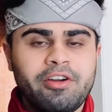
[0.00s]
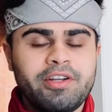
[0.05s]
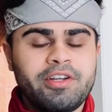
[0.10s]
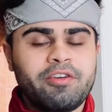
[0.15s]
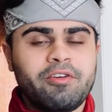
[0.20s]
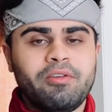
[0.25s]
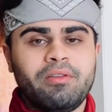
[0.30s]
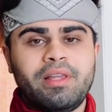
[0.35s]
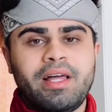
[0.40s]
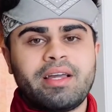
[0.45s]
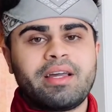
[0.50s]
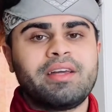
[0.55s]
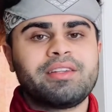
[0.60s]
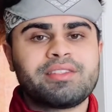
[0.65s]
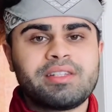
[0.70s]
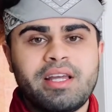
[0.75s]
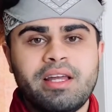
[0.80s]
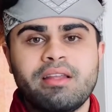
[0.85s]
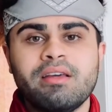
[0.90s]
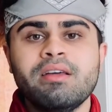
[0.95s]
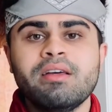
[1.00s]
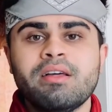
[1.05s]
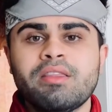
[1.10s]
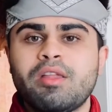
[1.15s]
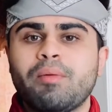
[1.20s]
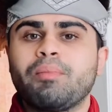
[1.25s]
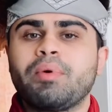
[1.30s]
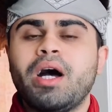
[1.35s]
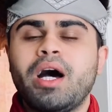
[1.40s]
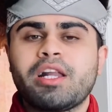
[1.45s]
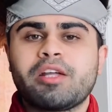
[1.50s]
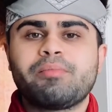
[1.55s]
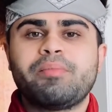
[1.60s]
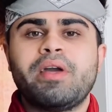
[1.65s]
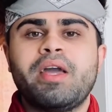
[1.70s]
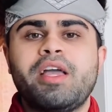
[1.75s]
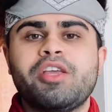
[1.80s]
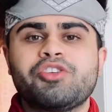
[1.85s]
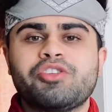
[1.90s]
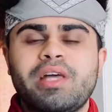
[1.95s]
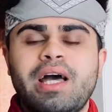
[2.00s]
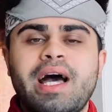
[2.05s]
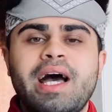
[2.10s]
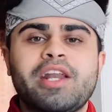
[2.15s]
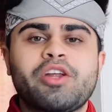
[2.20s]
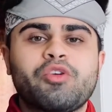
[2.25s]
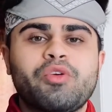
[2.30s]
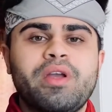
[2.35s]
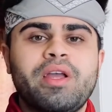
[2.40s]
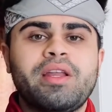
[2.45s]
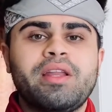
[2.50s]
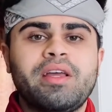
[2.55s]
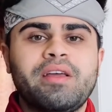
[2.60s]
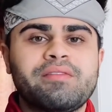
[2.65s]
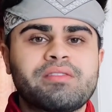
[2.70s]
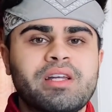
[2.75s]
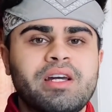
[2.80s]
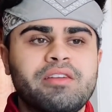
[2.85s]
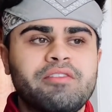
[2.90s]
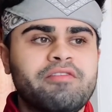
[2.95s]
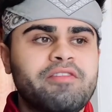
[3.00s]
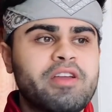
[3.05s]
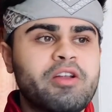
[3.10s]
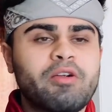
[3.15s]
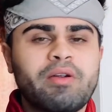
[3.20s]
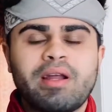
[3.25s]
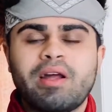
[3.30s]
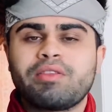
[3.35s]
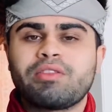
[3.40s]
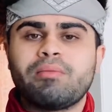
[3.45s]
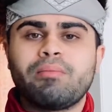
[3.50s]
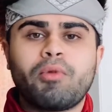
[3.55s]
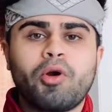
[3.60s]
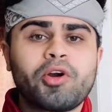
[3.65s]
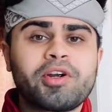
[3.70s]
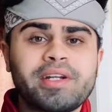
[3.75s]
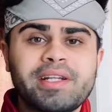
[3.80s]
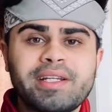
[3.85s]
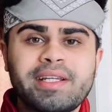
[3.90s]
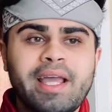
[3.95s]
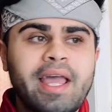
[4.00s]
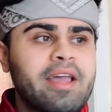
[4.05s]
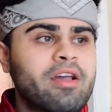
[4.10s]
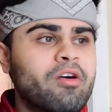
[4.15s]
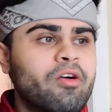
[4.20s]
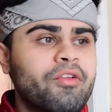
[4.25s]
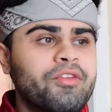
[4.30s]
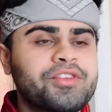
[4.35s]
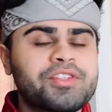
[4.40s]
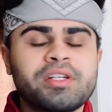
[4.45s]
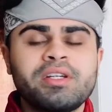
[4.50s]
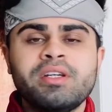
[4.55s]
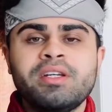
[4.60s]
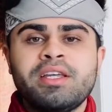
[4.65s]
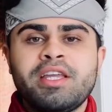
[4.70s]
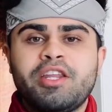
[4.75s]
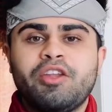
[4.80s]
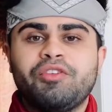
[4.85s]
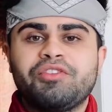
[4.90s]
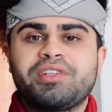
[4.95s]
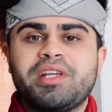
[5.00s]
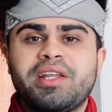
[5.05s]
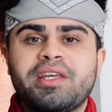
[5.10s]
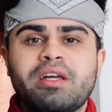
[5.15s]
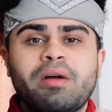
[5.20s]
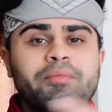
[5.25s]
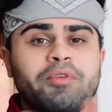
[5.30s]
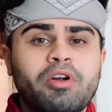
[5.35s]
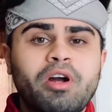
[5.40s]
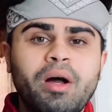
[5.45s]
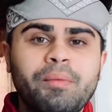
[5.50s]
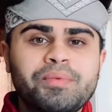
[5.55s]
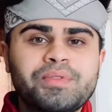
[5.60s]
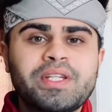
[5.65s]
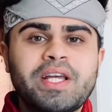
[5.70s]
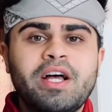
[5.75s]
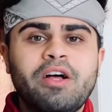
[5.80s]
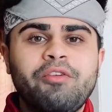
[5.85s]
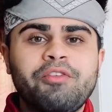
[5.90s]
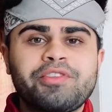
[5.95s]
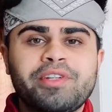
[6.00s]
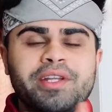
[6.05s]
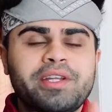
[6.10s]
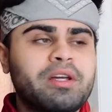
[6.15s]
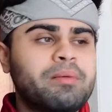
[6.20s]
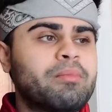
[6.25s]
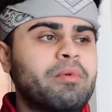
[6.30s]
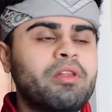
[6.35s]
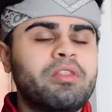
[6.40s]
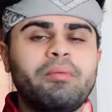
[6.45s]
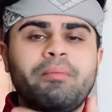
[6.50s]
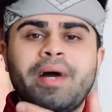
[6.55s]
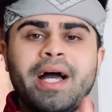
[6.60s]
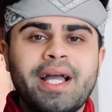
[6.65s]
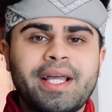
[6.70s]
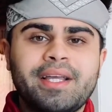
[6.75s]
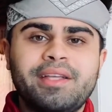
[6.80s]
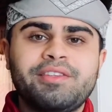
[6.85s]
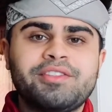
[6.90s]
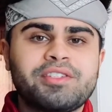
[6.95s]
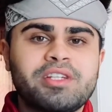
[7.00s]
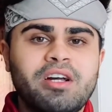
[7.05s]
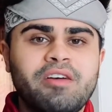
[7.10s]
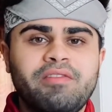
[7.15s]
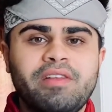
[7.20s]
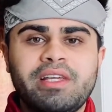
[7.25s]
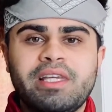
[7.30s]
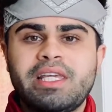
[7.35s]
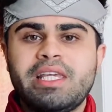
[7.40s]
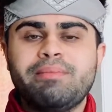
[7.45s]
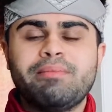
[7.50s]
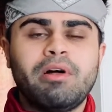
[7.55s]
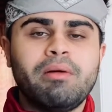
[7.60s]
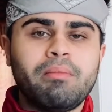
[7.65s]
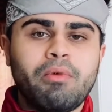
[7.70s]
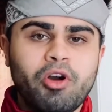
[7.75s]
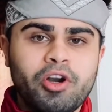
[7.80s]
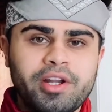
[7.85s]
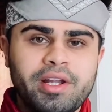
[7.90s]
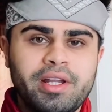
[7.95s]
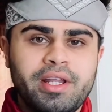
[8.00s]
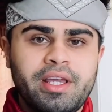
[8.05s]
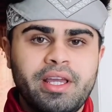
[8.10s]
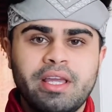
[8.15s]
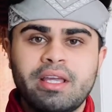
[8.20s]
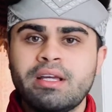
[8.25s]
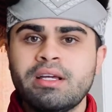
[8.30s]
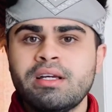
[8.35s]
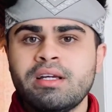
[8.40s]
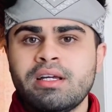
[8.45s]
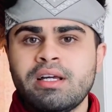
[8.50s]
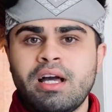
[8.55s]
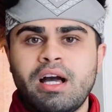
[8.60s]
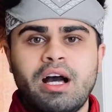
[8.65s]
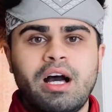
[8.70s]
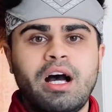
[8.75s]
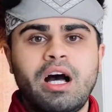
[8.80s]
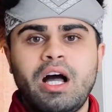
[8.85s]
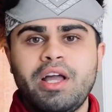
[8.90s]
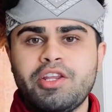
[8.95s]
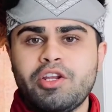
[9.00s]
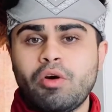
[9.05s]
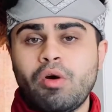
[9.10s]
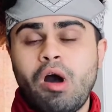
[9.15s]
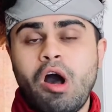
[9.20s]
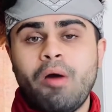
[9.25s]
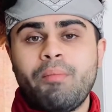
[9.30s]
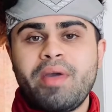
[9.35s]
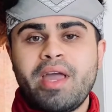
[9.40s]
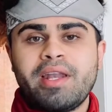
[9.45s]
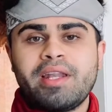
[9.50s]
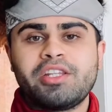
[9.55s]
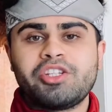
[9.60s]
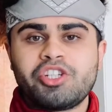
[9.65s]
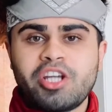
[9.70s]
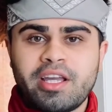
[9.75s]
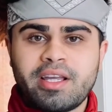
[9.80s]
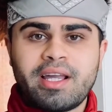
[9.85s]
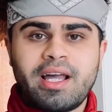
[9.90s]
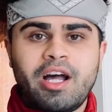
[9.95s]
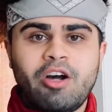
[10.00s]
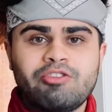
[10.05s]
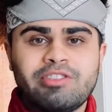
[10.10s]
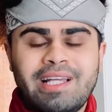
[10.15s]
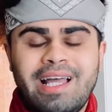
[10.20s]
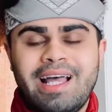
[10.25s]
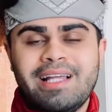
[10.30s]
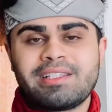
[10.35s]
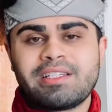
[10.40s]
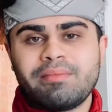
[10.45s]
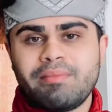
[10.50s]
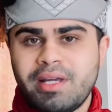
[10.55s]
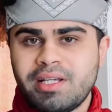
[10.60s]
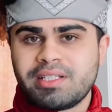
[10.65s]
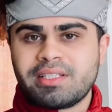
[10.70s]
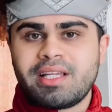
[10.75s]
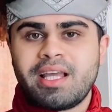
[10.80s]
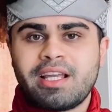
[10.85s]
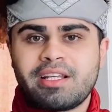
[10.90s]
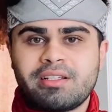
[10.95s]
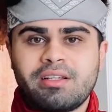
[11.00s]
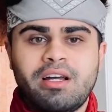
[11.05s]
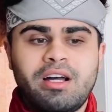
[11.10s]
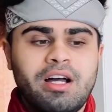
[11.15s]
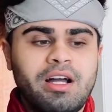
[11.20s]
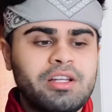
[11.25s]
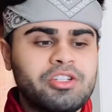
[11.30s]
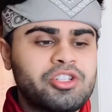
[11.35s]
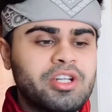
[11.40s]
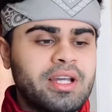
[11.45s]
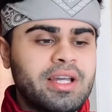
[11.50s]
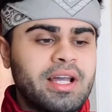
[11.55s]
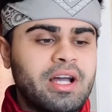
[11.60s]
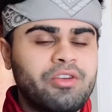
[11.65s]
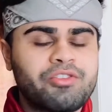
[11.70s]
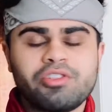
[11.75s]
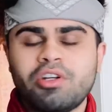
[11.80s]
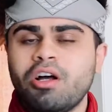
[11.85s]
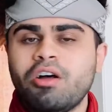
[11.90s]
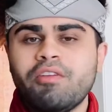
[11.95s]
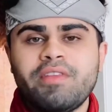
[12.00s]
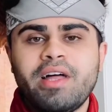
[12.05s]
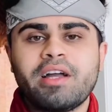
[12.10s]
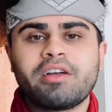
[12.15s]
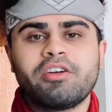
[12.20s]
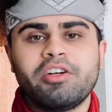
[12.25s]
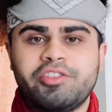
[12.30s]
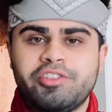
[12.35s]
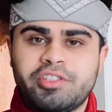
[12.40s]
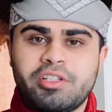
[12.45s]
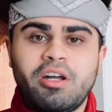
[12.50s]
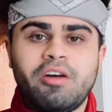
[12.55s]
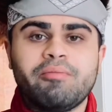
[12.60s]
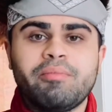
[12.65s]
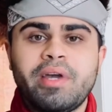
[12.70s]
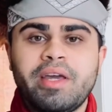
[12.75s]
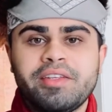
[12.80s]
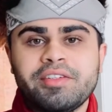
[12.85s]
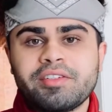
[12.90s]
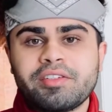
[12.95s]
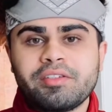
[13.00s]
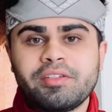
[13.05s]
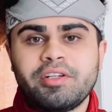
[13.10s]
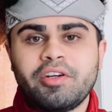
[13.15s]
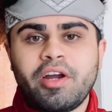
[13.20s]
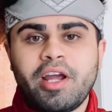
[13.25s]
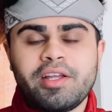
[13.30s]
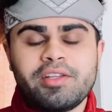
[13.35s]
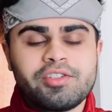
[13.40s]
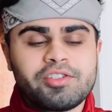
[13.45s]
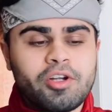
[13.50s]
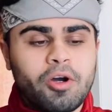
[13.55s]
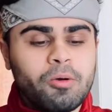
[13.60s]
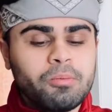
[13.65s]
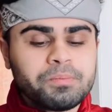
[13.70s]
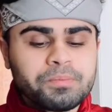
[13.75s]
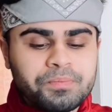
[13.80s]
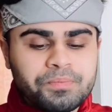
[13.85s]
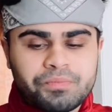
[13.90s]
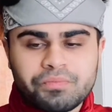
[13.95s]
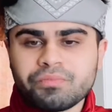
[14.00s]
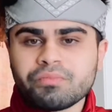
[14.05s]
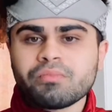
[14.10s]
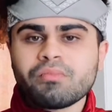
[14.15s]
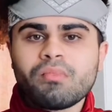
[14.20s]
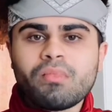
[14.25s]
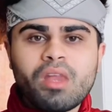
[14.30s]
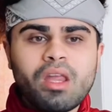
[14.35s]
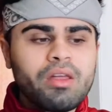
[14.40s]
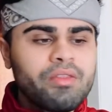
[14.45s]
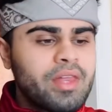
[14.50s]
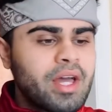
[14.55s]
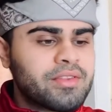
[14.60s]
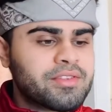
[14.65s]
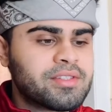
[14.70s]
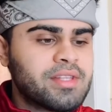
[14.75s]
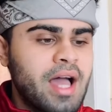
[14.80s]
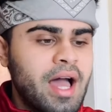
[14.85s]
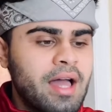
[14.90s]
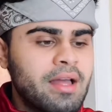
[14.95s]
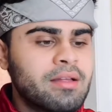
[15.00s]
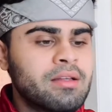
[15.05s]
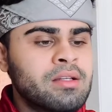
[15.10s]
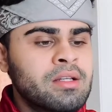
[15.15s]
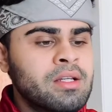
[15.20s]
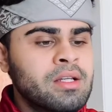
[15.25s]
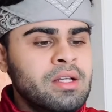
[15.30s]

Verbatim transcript: You know, like I said, the product page, the ad creatives, kind of figuring out the marketing angles, you know, setting up your upsell, setting up all the backend stuff like email marketing, uh, you know, abandoned checkouts, SMS tech uh, checkouts, all that good stuff, basically, right? So that's that.